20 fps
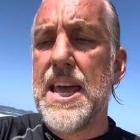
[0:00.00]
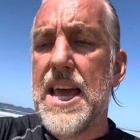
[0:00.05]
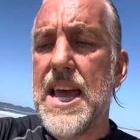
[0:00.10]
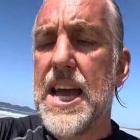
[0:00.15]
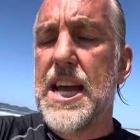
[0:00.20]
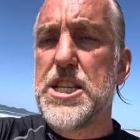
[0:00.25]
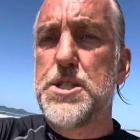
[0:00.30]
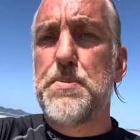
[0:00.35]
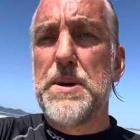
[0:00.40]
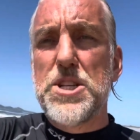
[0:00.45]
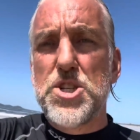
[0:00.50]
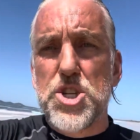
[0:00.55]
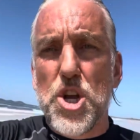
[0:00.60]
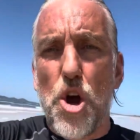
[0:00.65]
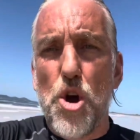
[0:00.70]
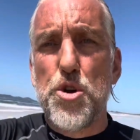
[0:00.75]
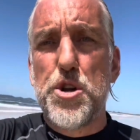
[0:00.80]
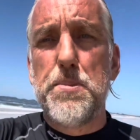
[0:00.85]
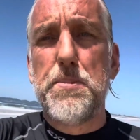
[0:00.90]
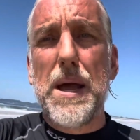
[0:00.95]
has been
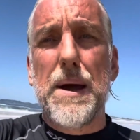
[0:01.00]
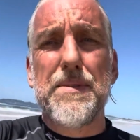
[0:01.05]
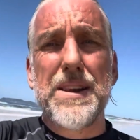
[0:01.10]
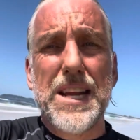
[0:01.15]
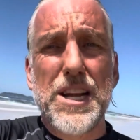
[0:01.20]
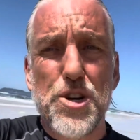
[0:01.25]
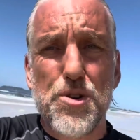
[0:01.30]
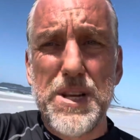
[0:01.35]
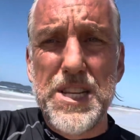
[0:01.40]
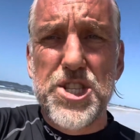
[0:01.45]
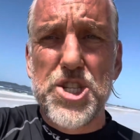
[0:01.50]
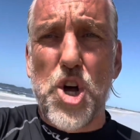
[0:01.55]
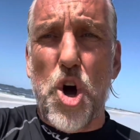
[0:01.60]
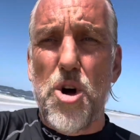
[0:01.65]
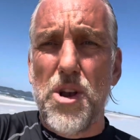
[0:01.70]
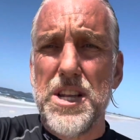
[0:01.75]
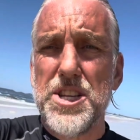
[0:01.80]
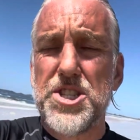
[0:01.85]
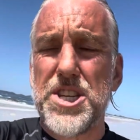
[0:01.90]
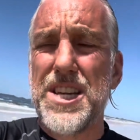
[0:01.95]
shown to be able to increase
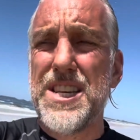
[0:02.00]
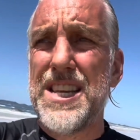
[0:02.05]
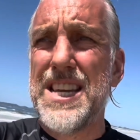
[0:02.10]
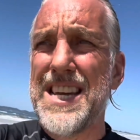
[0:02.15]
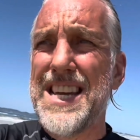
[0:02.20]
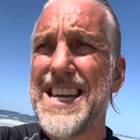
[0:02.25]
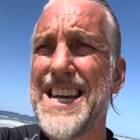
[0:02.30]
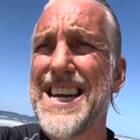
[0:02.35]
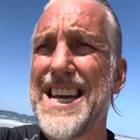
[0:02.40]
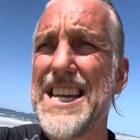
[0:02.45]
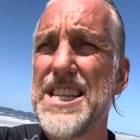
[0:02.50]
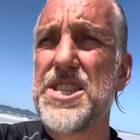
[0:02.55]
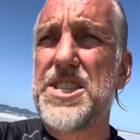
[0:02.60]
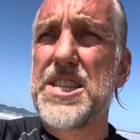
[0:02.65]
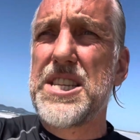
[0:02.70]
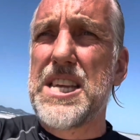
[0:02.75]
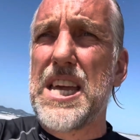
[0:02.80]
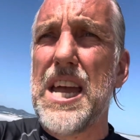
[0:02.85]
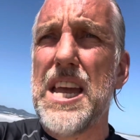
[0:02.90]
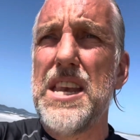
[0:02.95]
collagen in
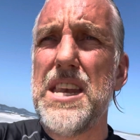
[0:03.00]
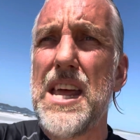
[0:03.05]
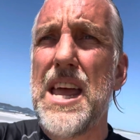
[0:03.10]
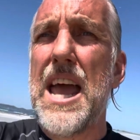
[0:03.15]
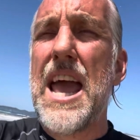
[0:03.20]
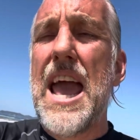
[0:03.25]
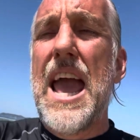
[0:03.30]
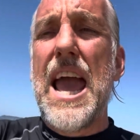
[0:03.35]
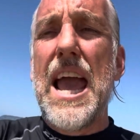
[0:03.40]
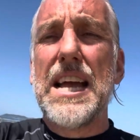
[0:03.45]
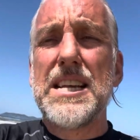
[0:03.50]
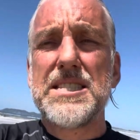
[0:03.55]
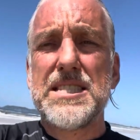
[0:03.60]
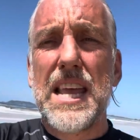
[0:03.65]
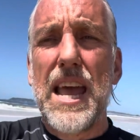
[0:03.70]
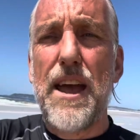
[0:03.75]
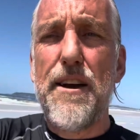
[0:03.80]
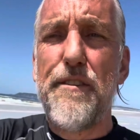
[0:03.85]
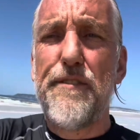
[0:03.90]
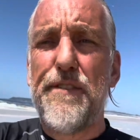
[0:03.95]
skin, as
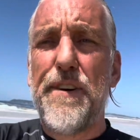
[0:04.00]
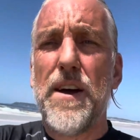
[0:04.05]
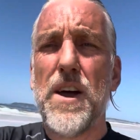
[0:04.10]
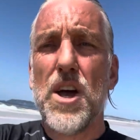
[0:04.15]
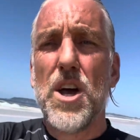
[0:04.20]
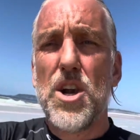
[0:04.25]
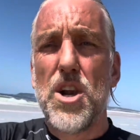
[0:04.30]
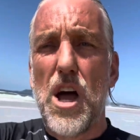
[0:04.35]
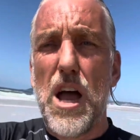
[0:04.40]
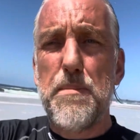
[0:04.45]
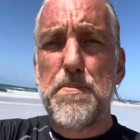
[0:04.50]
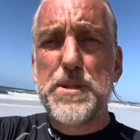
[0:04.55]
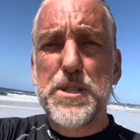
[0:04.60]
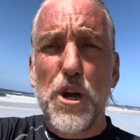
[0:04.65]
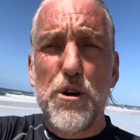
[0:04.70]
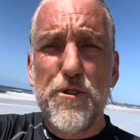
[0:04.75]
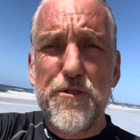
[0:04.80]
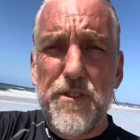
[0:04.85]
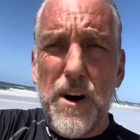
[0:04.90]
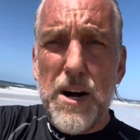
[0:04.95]
have
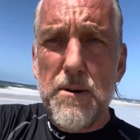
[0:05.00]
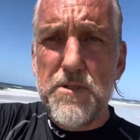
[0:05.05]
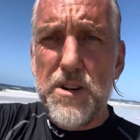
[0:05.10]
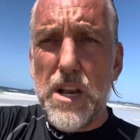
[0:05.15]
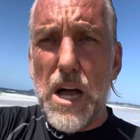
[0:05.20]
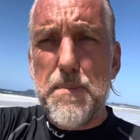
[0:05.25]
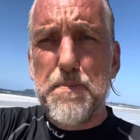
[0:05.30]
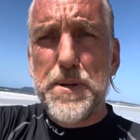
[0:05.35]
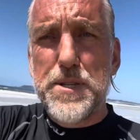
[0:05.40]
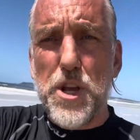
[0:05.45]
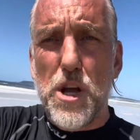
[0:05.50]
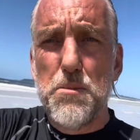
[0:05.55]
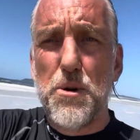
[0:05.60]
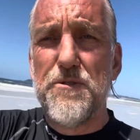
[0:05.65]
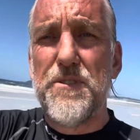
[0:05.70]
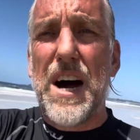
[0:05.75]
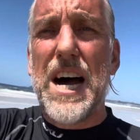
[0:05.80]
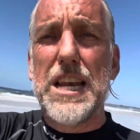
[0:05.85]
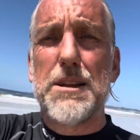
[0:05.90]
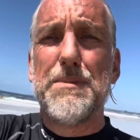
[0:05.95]
liposomal
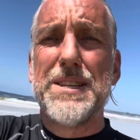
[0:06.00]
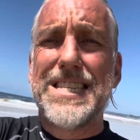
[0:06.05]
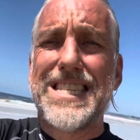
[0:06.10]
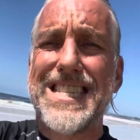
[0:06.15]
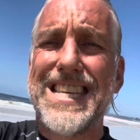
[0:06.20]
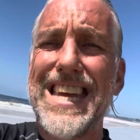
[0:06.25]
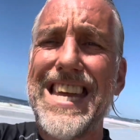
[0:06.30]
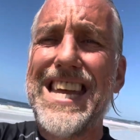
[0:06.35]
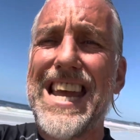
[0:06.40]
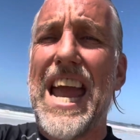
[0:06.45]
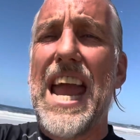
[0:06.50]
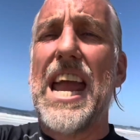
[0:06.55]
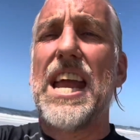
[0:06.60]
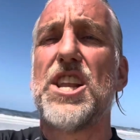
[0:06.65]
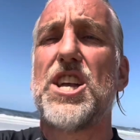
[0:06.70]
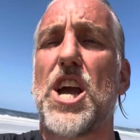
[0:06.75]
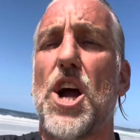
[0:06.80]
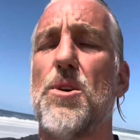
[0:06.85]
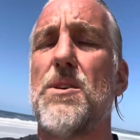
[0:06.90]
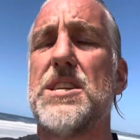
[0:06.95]
vitamin C and
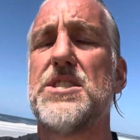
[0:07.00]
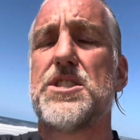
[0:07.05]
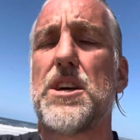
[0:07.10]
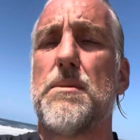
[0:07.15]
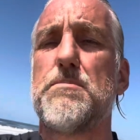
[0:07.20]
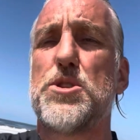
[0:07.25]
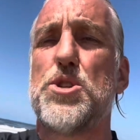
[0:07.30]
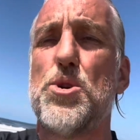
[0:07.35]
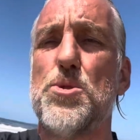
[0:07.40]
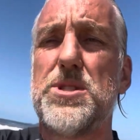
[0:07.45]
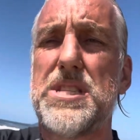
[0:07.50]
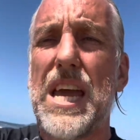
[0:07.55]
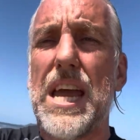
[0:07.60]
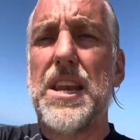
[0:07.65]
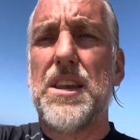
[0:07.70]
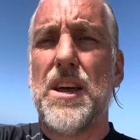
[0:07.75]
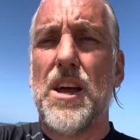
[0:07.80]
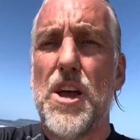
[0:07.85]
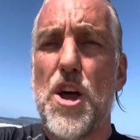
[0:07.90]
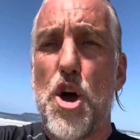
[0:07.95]
coenzyme Q10,
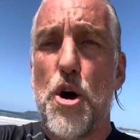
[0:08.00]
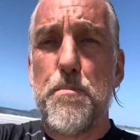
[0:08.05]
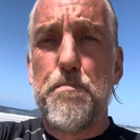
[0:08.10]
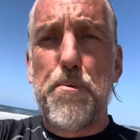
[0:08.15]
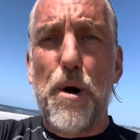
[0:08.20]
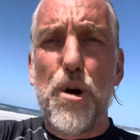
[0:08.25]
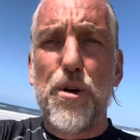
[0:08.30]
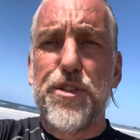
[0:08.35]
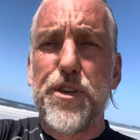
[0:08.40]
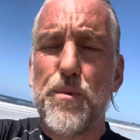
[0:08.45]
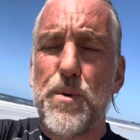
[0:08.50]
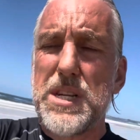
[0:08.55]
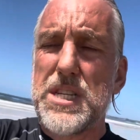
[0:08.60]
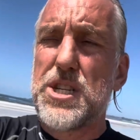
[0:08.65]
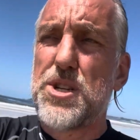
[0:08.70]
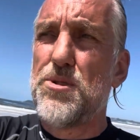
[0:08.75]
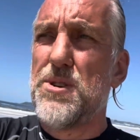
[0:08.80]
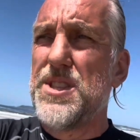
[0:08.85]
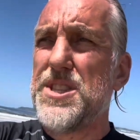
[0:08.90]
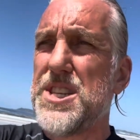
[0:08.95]
both of which
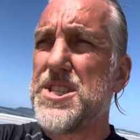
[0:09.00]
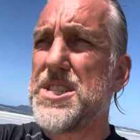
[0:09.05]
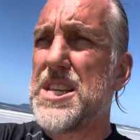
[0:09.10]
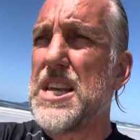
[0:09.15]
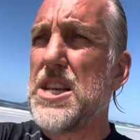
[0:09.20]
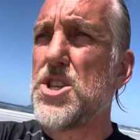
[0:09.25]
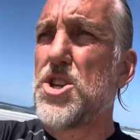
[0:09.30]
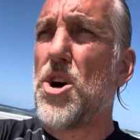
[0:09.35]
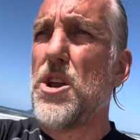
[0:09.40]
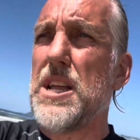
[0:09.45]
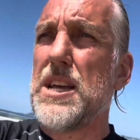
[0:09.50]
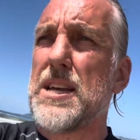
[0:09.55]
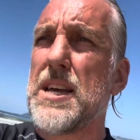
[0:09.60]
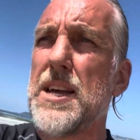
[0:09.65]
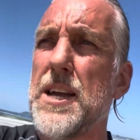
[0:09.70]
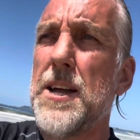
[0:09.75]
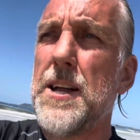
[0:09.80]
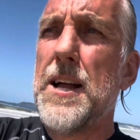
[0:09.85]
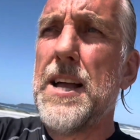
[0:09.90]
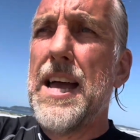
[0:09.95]
are in the skin tonic.
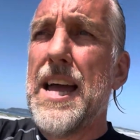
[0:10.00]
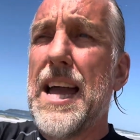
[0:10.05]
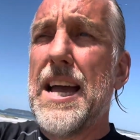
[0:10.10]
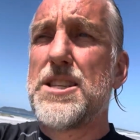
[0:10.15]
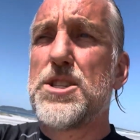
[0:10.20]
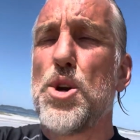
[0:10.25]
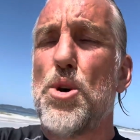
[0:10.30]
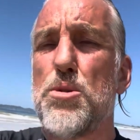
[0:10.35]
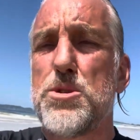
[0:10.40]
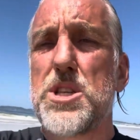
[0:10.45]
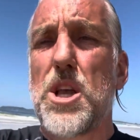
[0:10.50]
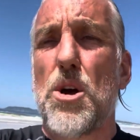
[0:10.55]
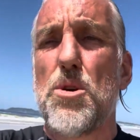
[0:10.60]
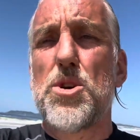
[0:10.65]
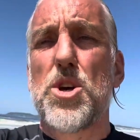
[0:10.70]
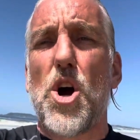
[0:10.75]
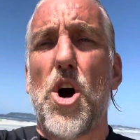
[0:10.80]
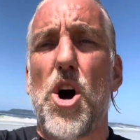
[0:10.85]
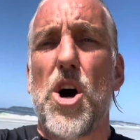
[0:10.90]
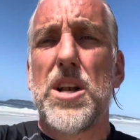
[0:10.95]
It's also
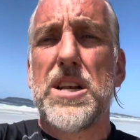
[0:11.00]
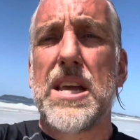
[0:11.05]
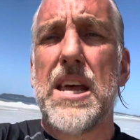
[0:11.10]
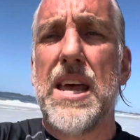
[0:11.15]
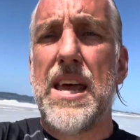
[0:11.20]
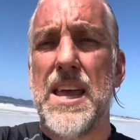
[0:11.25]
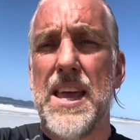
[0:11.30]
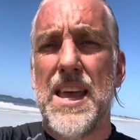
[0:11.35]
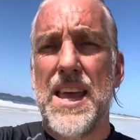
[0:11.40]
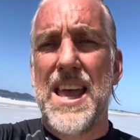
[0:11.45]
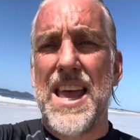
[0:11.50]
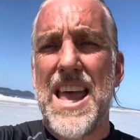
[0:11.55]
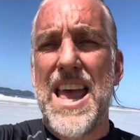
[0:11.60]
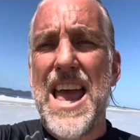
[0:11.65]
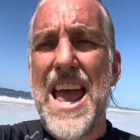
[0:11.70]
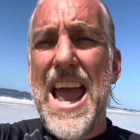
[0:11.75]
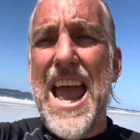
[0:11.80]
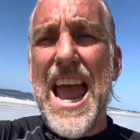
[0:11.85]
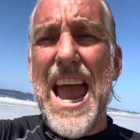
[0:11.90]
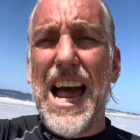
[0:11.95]
got
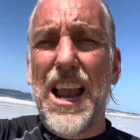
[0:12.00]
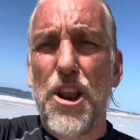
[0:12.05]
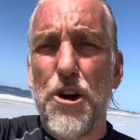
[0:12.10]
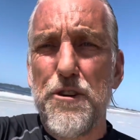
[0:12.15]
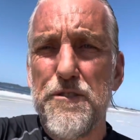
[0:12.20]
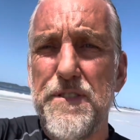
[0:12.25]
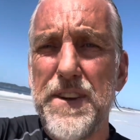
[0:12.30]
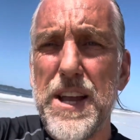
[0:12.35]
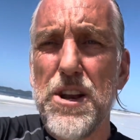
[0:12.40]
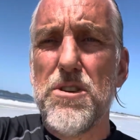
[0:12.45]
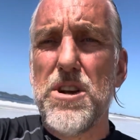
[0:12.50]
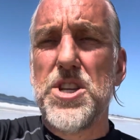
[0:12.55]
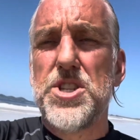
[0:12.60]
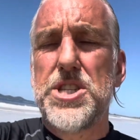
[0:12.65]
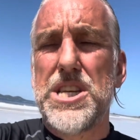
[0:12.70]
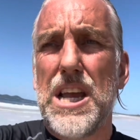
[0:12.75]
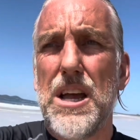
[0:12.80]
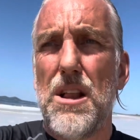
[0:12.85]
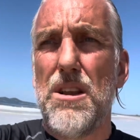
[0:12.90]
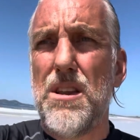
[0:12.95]
aloe vera
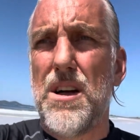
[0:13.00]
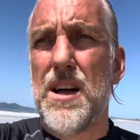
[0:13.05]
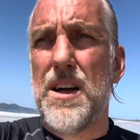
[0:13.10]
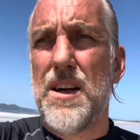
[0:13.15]
gel